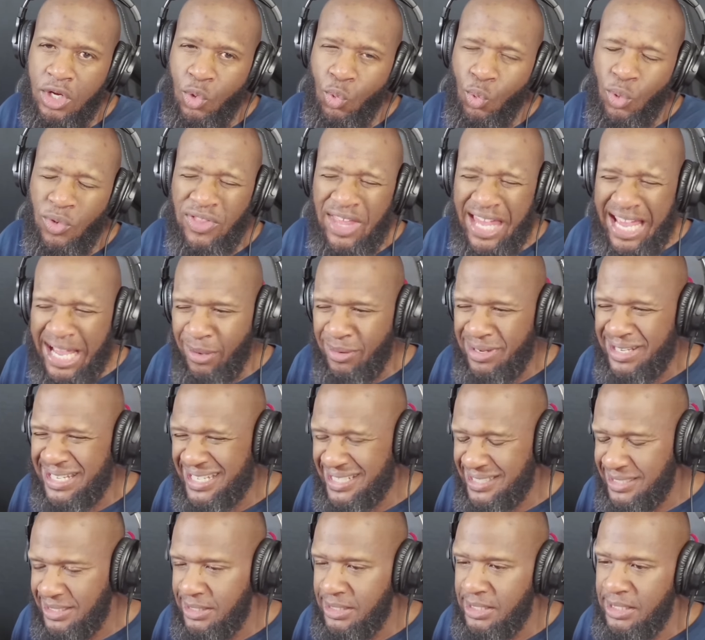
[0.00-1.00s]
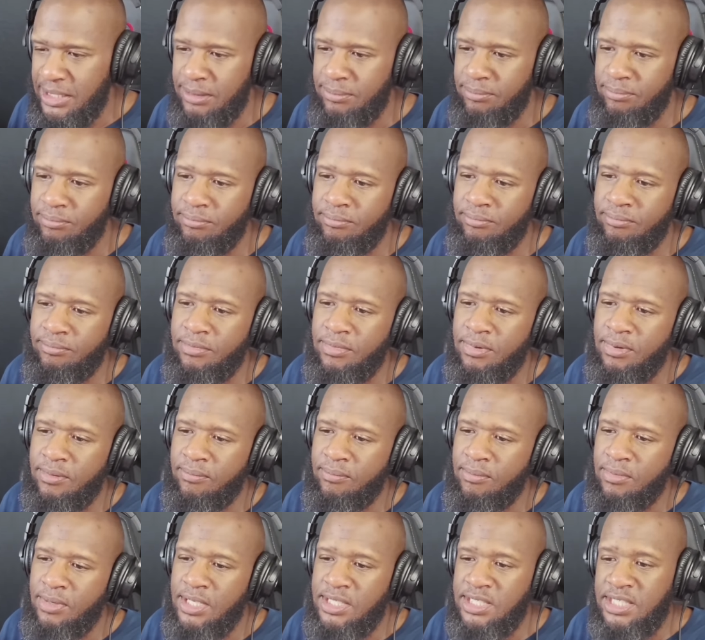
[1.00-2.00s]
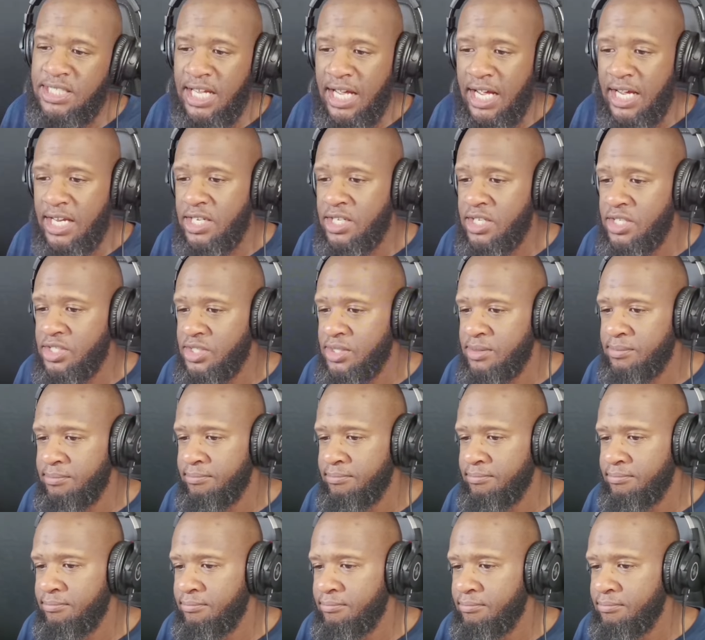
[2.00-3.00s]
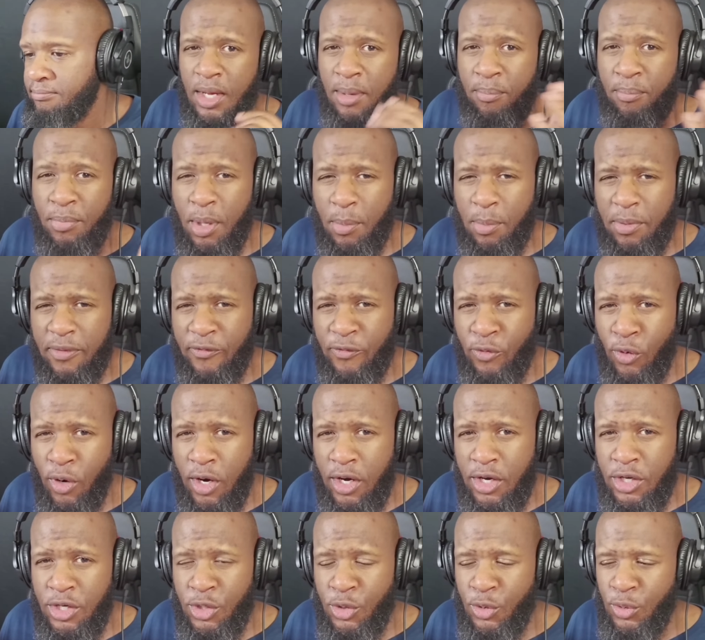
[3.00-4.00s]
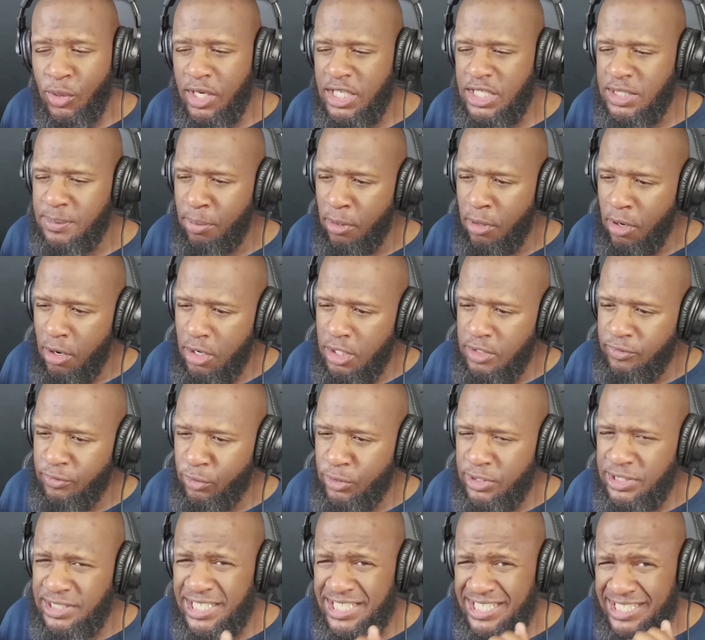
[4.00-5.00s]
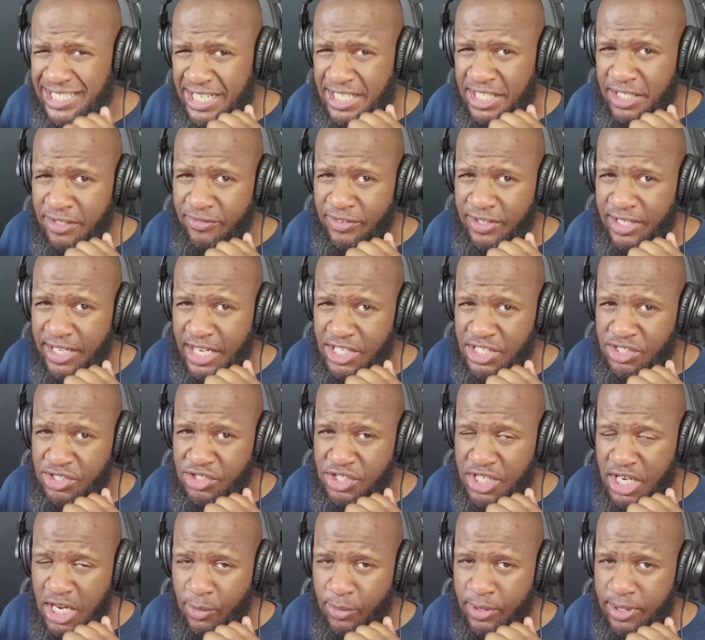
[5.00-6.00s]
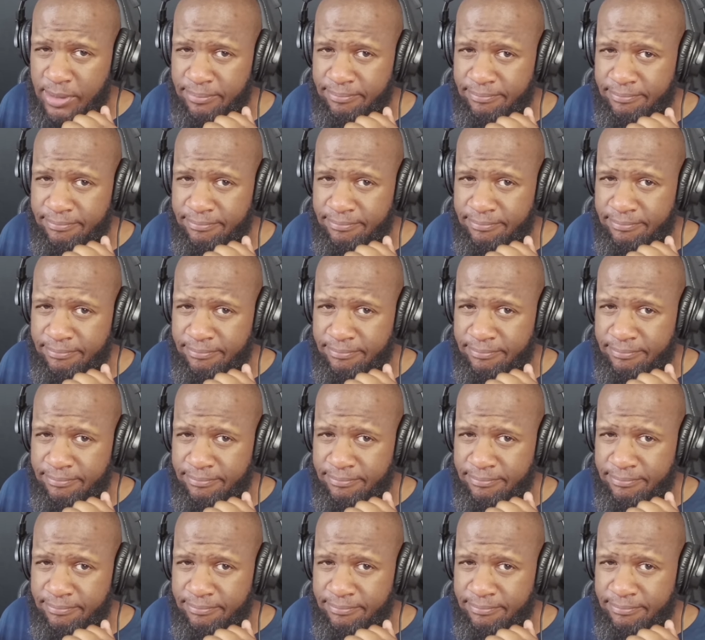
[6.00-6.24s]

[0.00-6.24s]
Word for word: without incident. Let's see how he does it. But before I do, let's pause for station identification, shall we?